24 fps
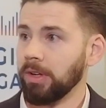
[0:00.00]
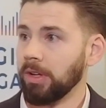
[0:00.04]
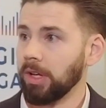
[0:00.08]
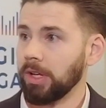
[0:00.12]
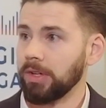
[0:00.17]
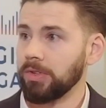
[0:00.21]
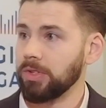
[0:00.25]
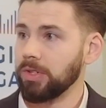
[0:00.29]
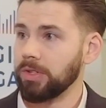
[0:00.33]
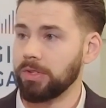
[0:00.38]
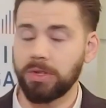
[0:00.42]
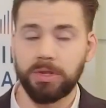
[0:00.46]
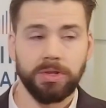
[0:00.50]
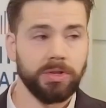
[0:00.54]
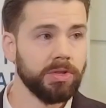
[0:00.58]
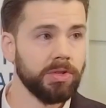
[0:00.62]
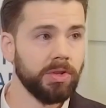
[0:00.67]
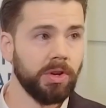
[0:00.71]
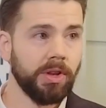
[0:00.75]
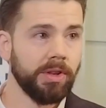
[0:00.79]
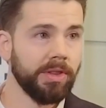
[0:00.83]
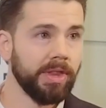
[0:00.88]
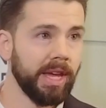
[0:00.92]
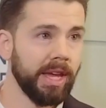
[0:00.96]
I just
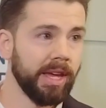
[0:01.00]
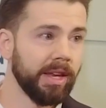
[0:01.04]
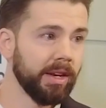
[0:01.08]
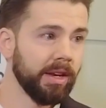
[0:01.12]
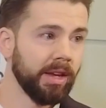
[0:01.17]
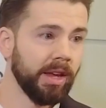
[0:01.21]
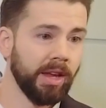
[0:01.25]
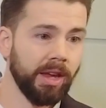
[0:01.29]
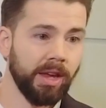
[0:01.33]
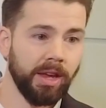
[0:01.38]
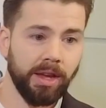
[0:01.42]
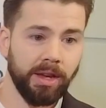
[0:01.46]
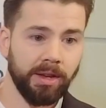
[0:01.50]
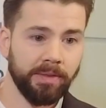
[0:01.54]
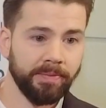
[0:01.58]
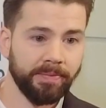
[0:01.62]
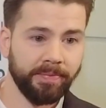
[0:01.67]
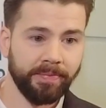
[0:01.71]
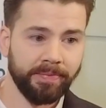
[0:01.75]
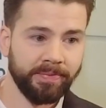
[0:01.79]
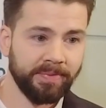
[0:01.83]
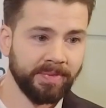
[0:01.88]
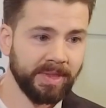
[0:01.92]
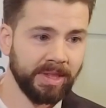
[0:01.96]
saw that.
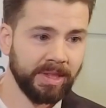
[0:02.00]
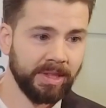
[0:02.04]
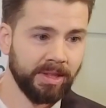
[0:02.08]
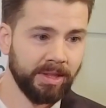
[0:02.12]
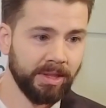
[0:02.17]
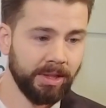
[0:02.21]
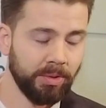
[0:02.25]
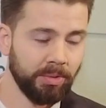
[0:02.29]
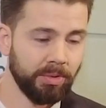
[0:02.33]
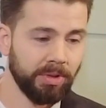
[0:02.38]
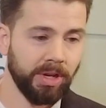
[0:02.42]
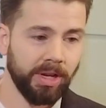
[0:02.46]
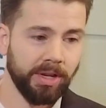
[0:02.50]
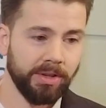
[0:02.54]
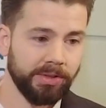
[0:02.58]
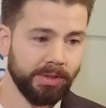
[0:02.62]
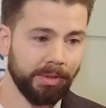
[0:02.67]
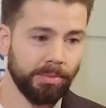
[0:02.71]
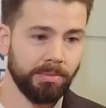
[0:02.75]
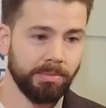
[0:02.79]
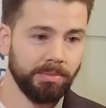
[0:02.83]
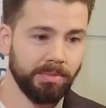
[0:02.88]
Oh gosh,